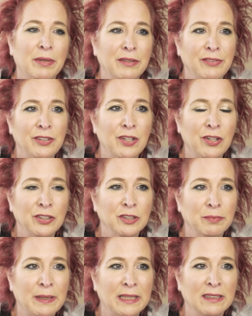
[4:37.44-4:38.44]
But if you know you're
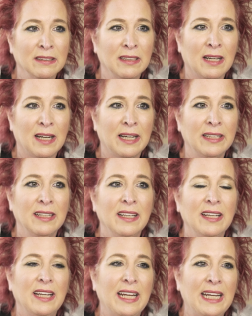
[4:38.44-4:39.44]
spending a lot
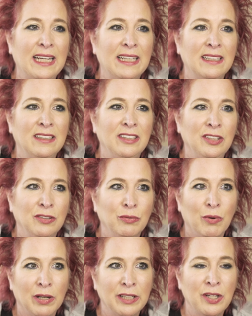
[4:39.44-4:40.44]
and you
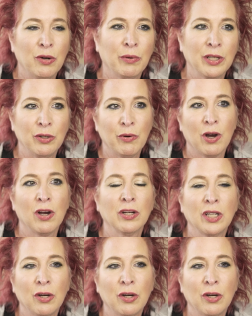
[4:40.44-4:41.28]
want to know where you are,